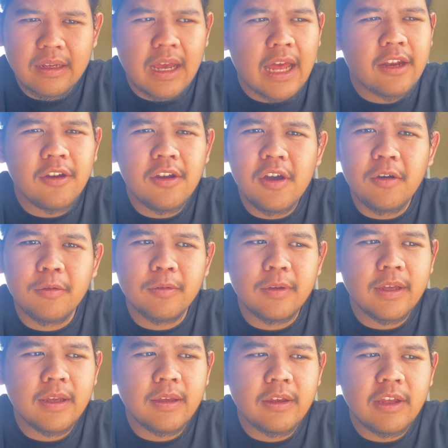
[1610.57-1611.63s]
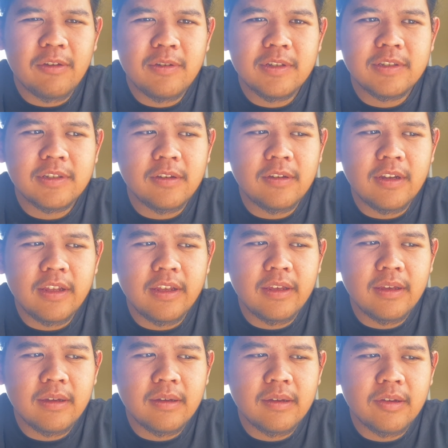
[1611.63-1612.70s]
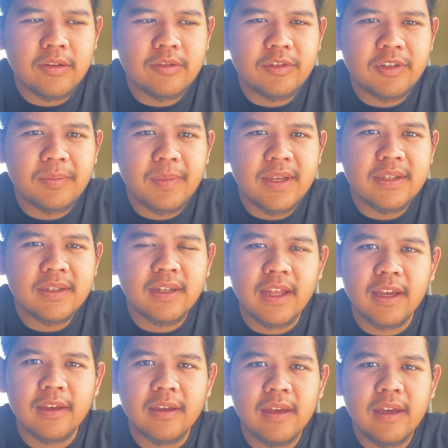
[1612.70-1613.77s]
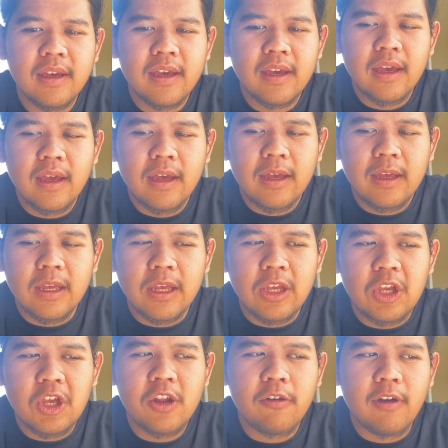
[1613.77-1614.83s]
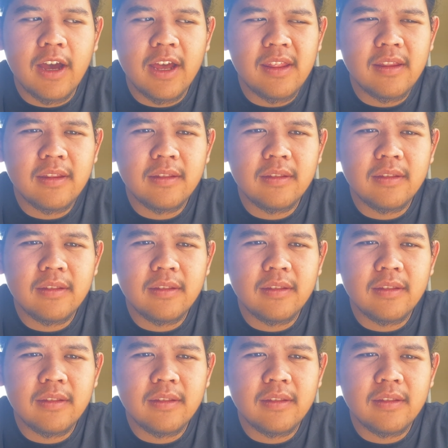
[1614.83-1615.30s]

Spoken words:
I don't know. It was only 3 patients. Like, you know what?